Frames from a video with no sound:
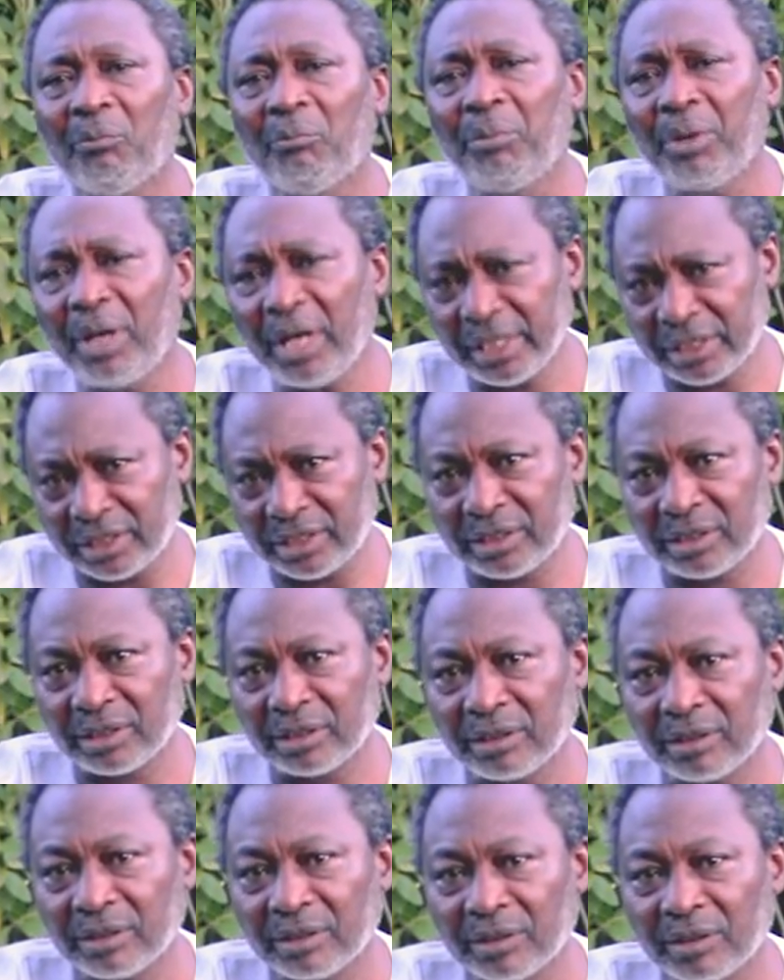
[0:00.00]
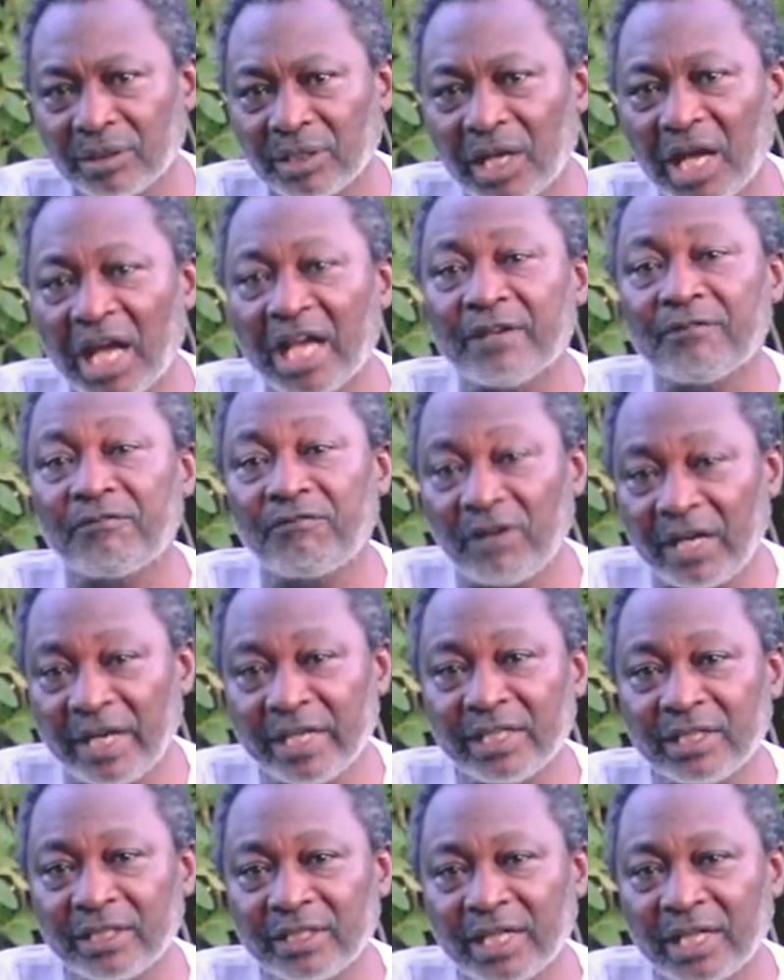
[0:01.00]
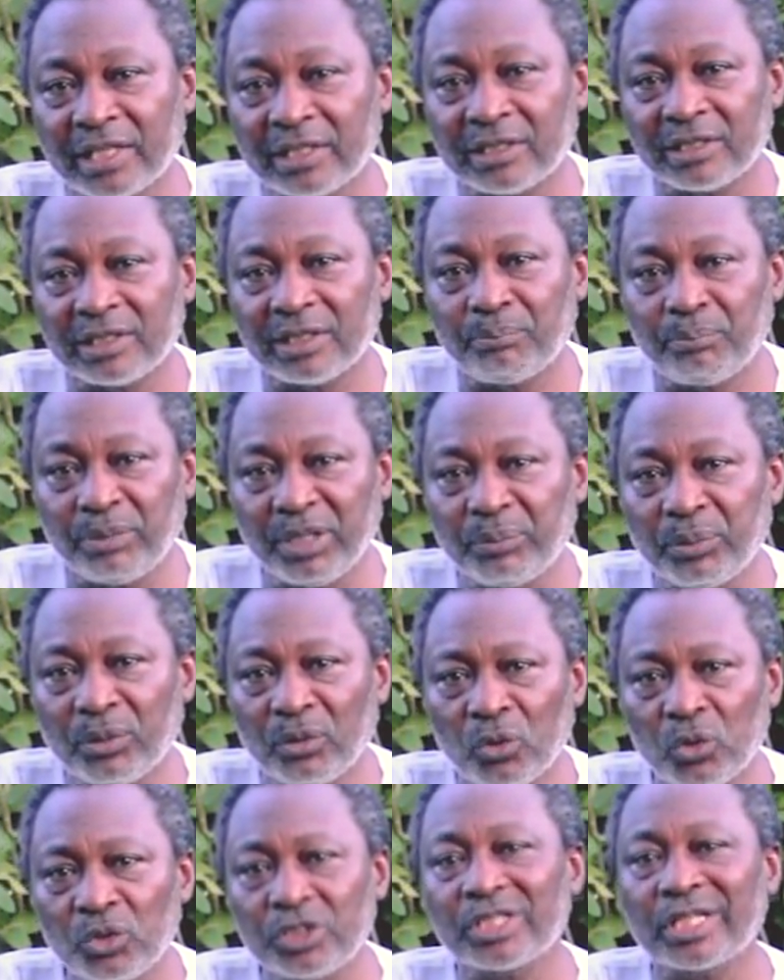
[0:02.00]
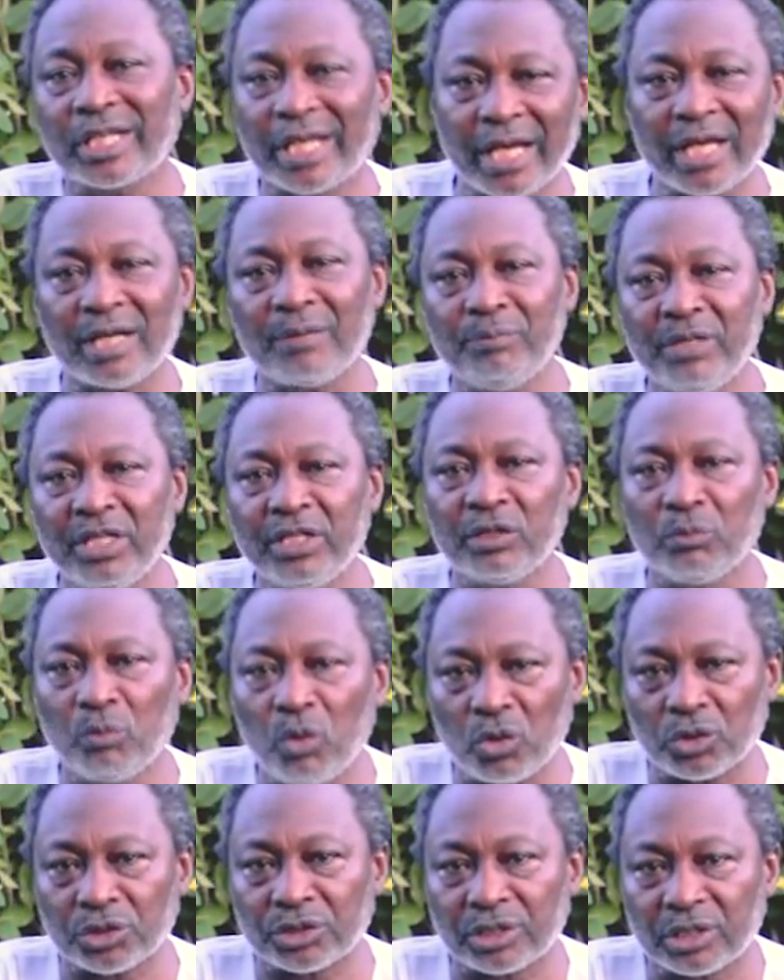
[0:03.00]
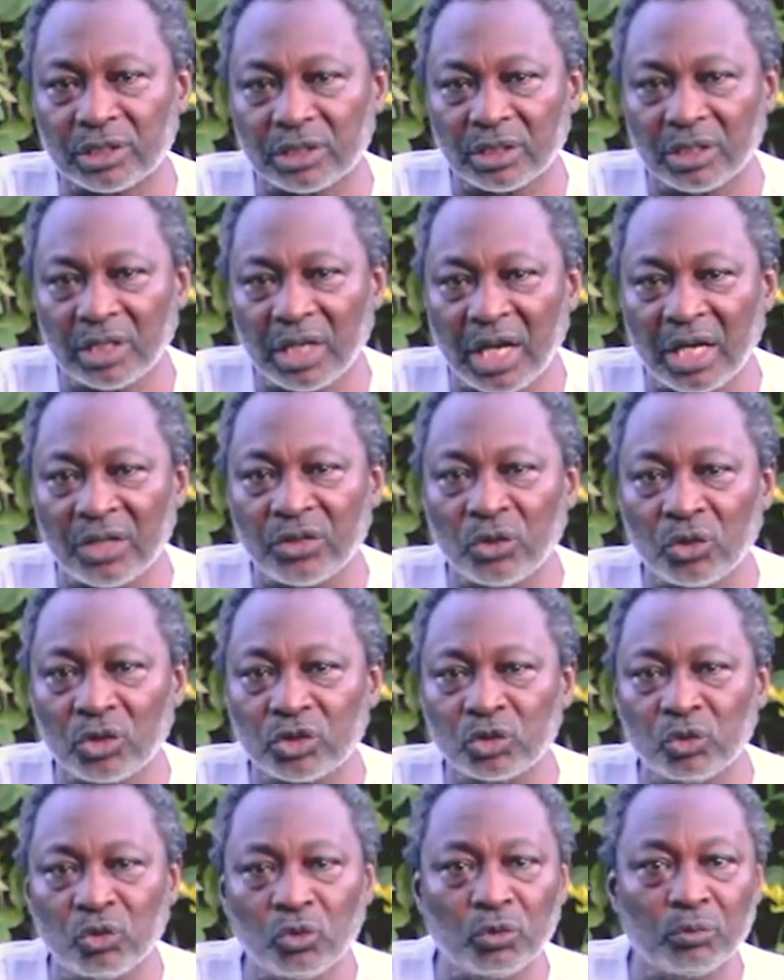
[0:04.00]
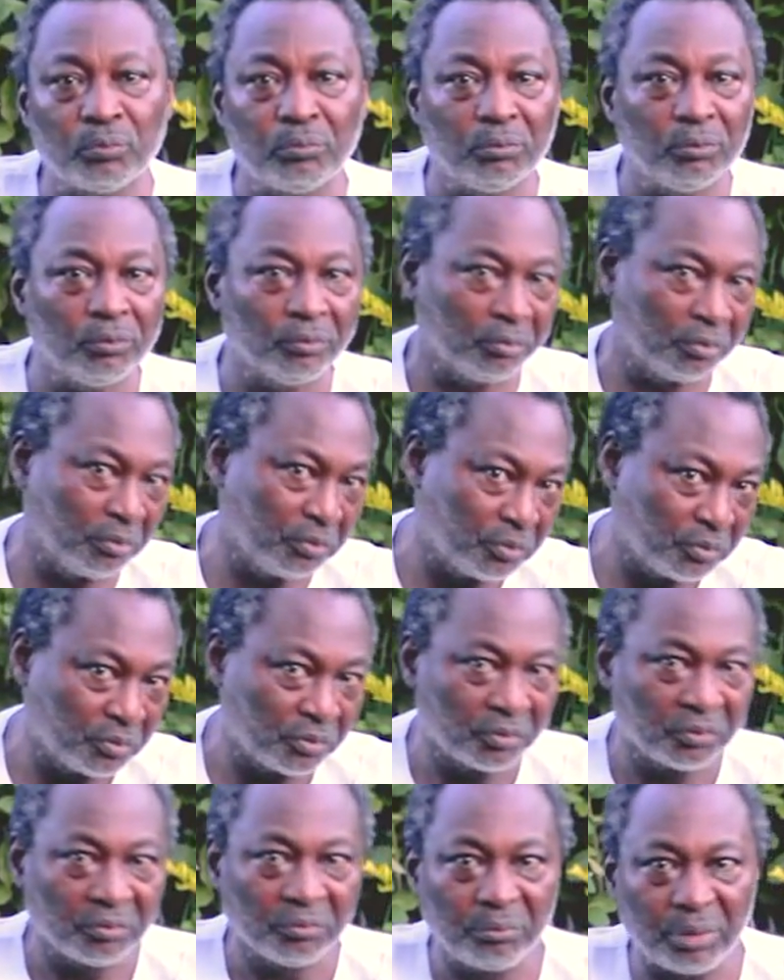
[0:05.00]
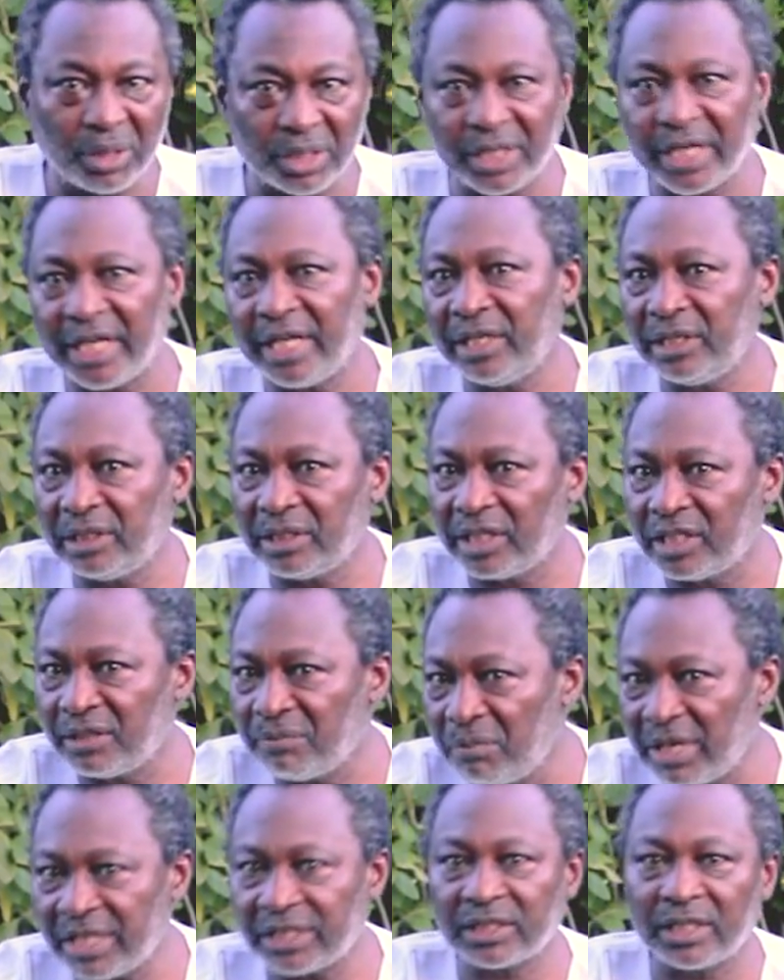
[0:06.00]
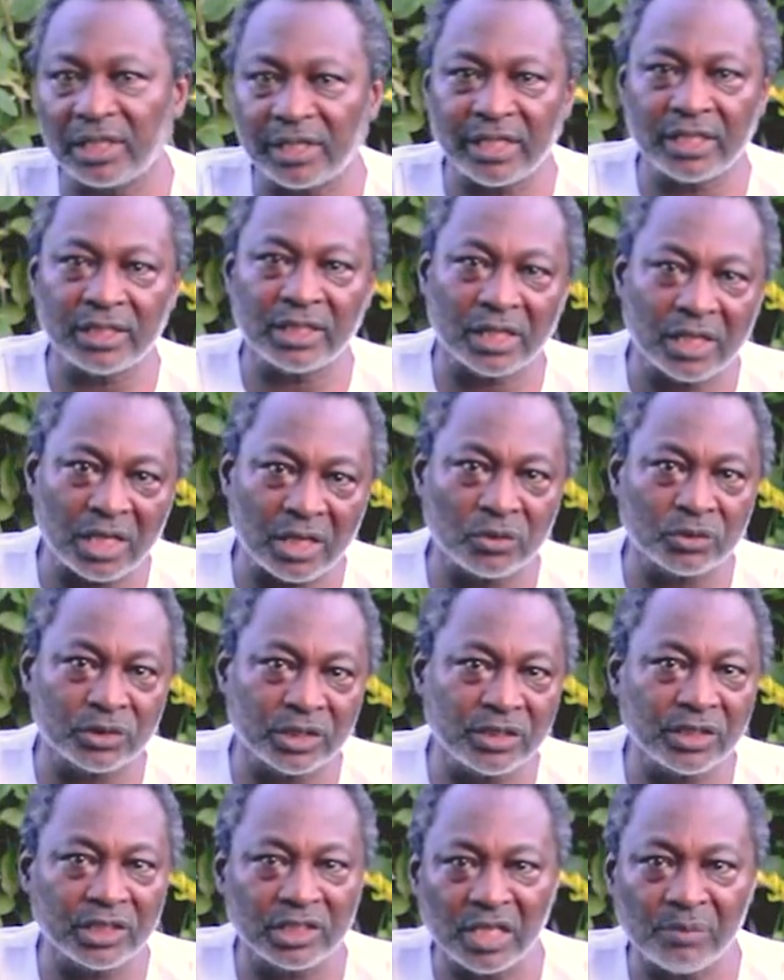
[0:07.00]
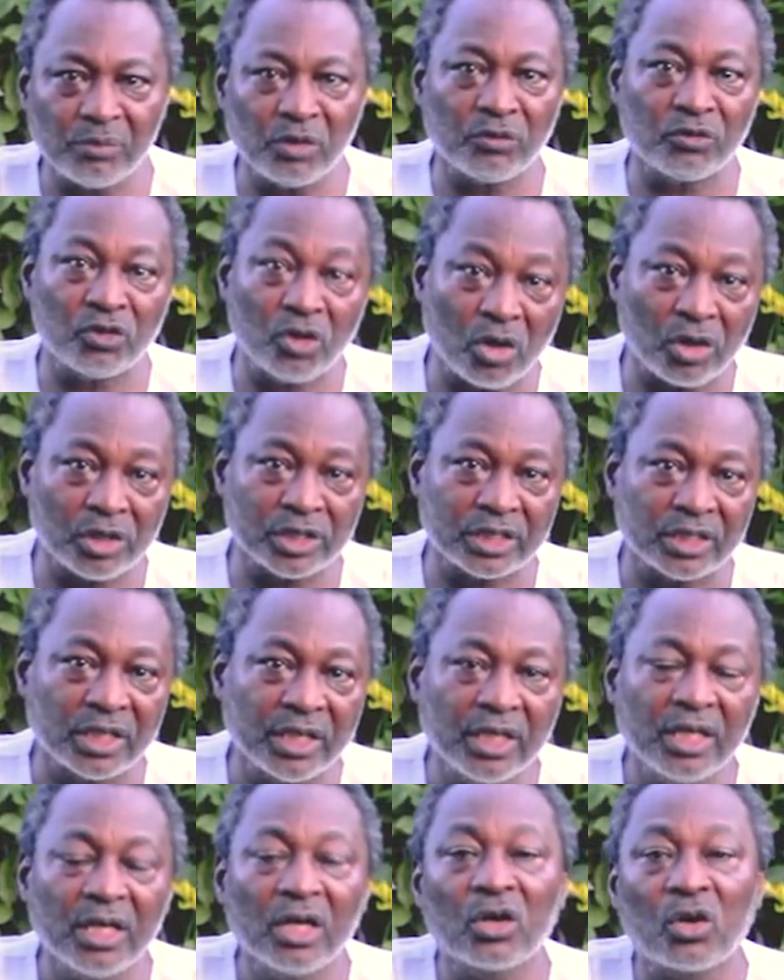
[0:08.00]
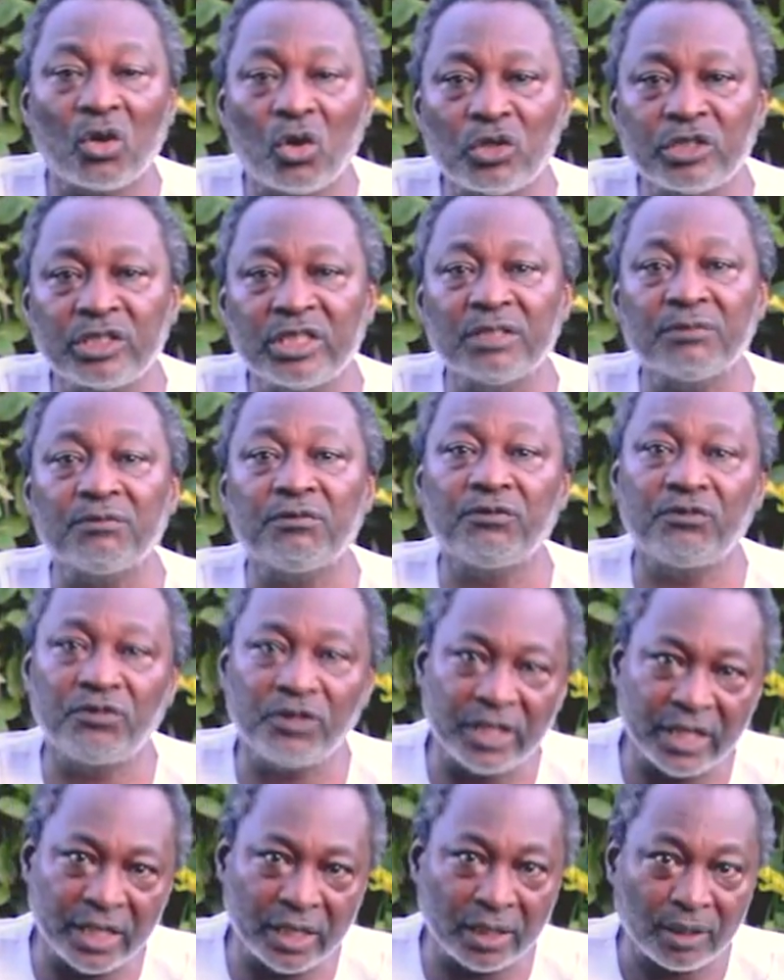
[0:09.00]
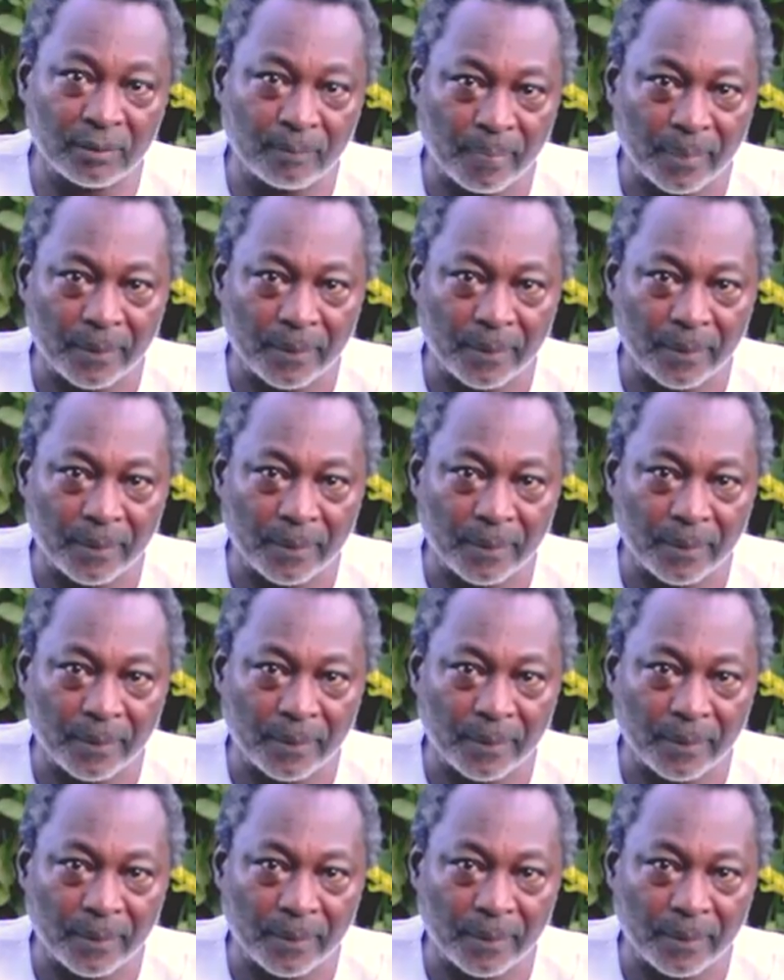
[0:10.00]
But I find that the people who scare me the most are those who parade and masquerade around in the name of God, causing fear